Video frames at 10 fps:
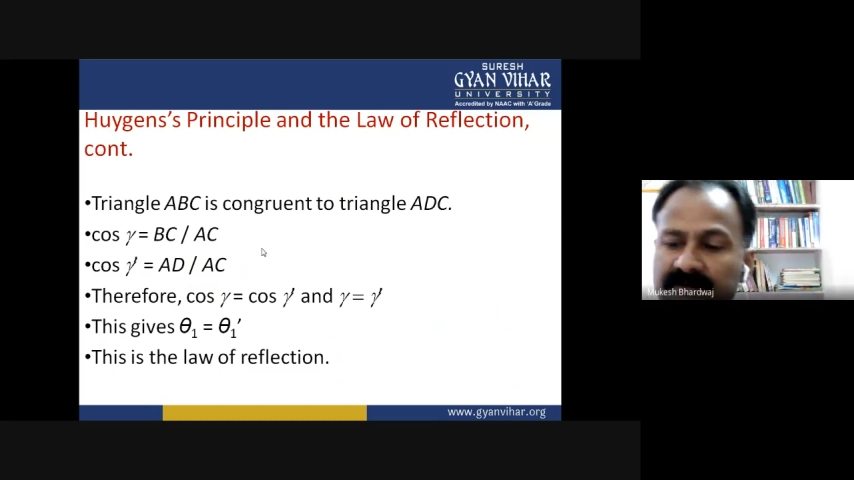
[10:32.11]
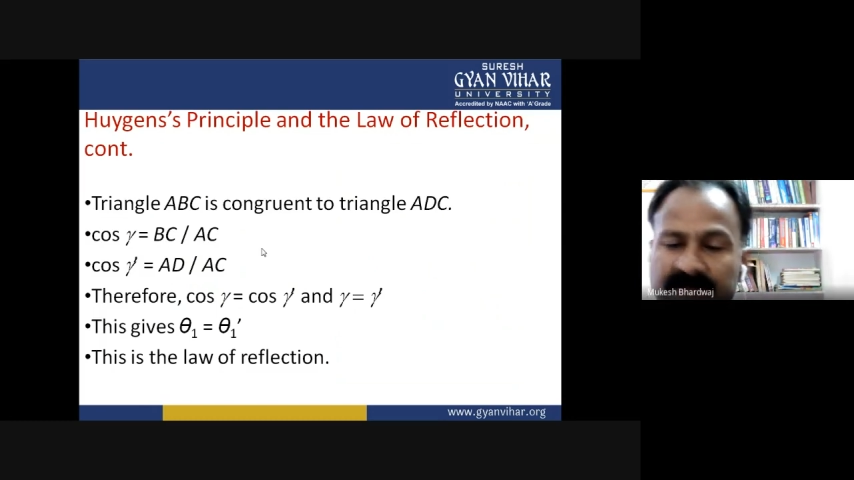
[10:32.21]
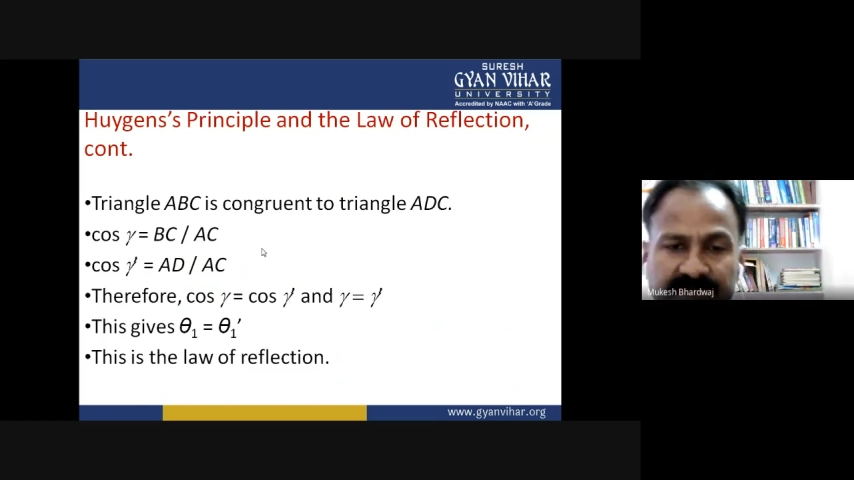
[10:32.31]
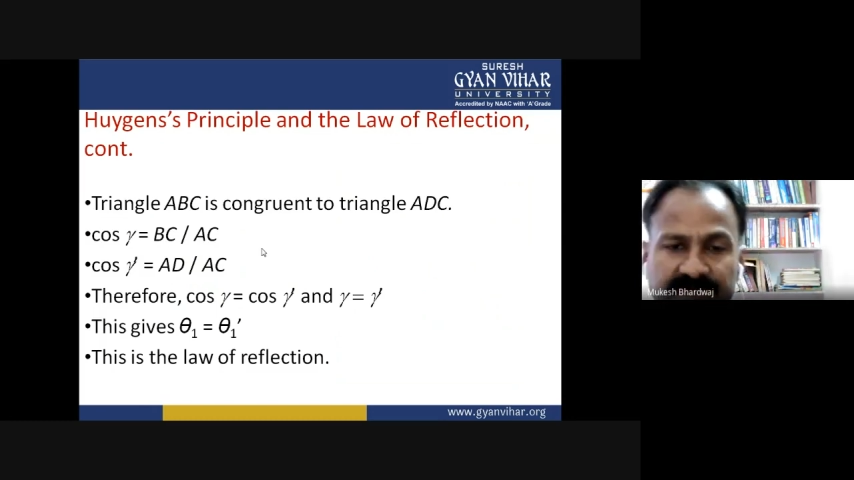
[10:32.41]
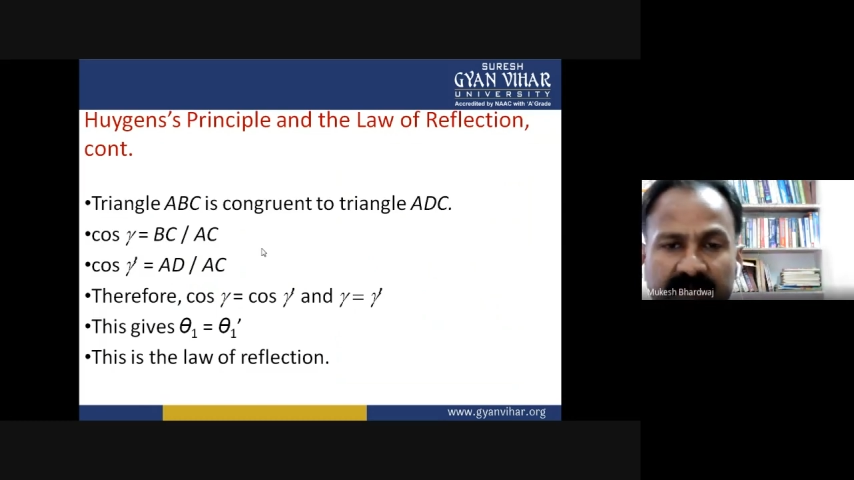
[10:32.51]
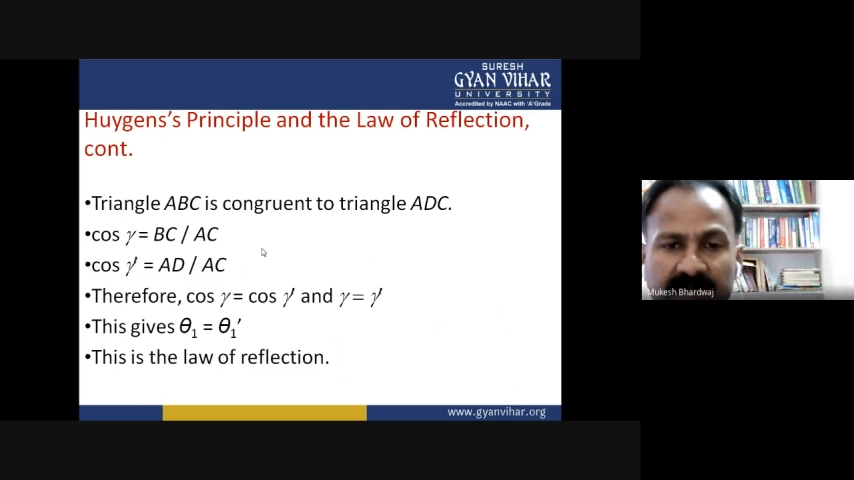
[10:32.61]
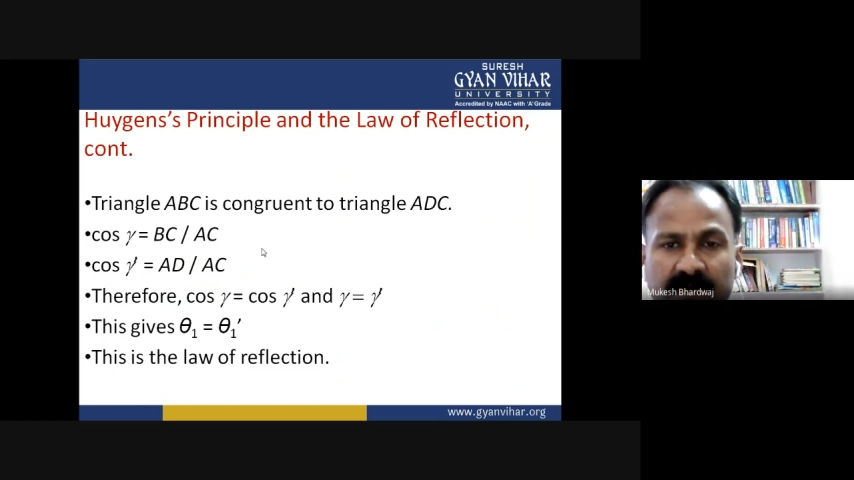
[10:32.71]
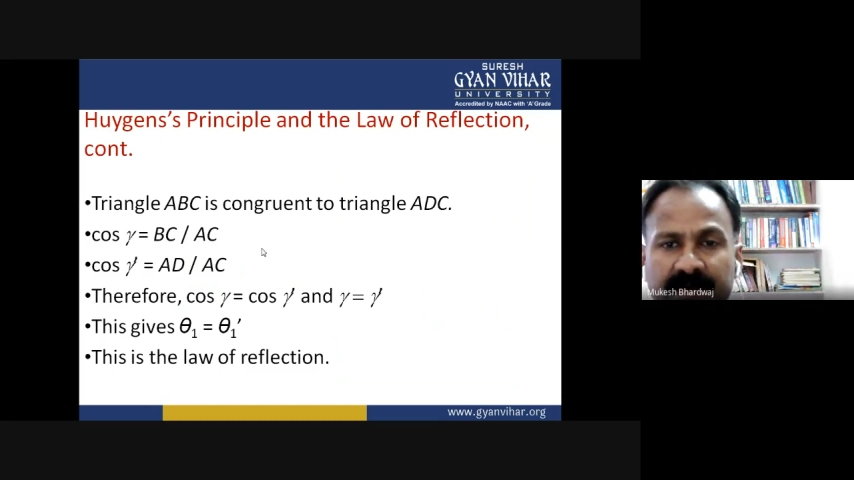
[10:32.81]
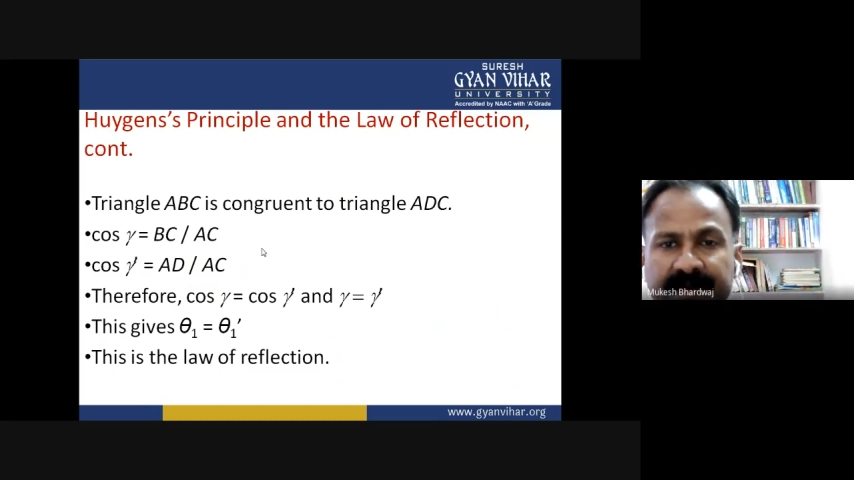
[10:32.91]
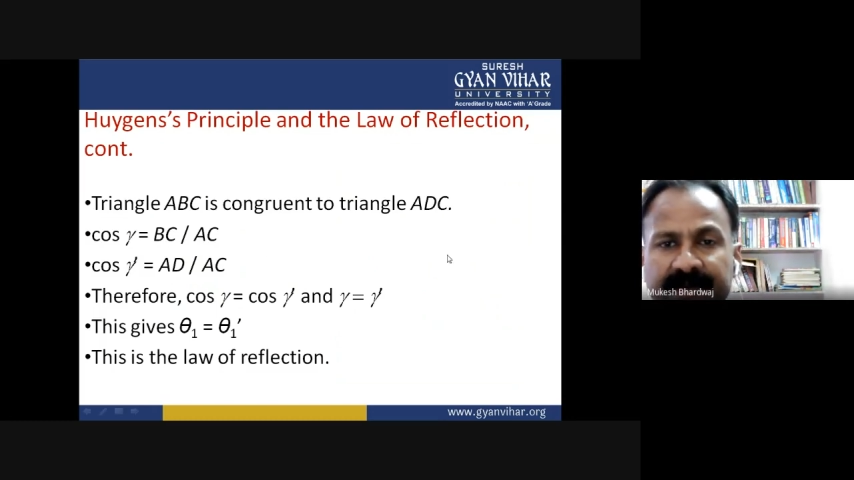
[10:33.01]
which we had
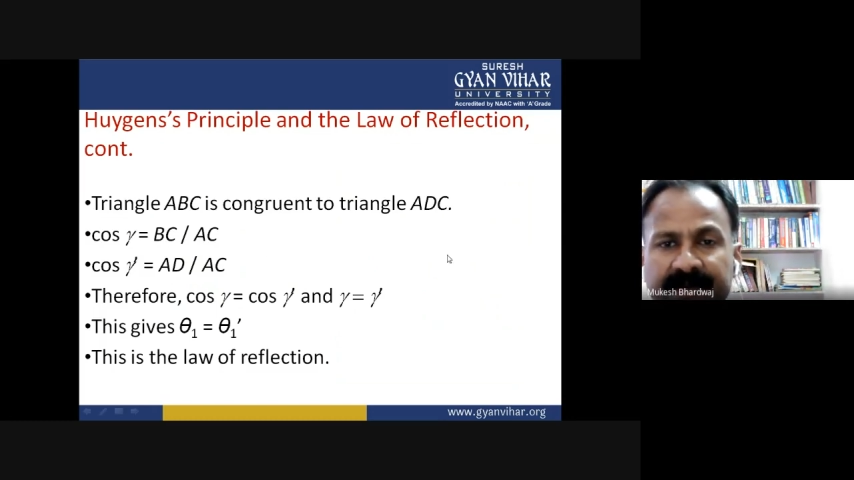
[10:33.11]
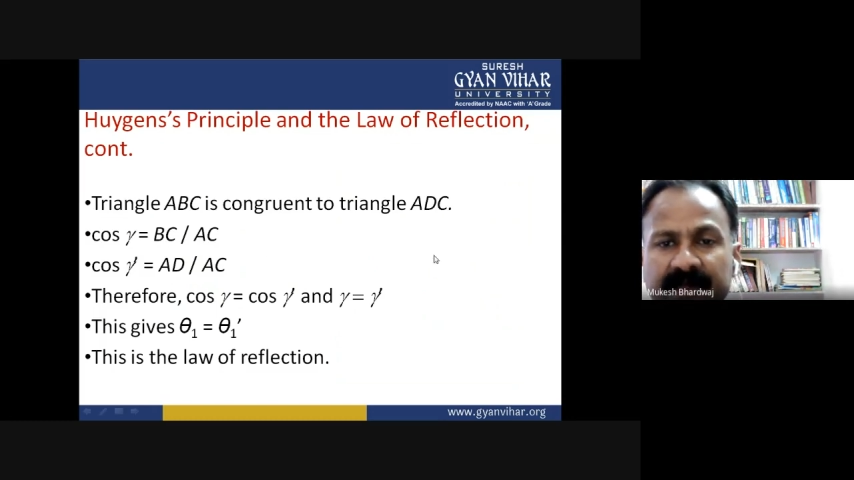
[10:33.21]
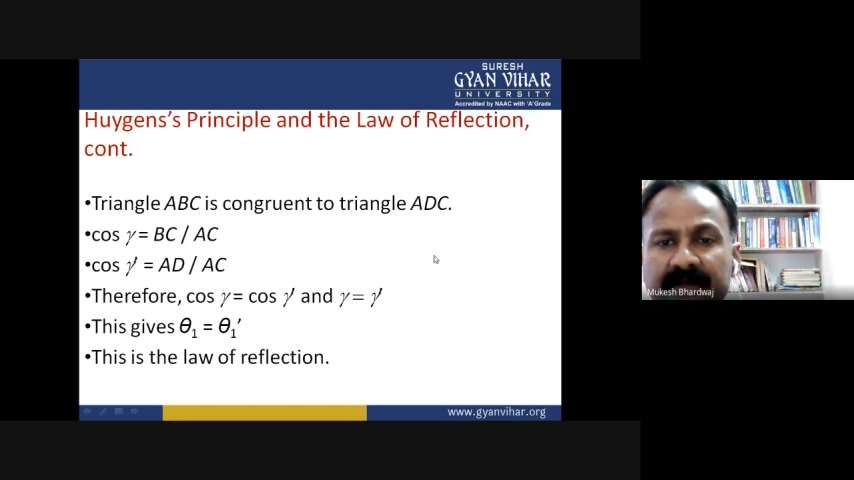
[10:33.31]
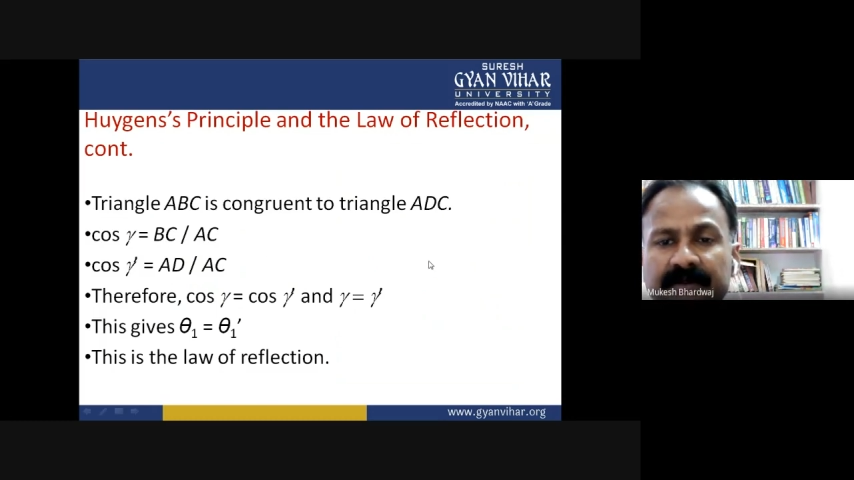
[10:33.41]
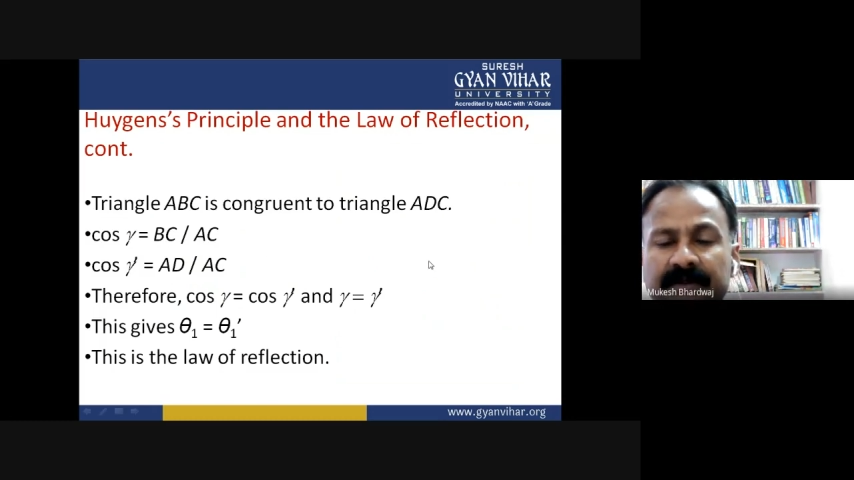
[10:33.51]
already done.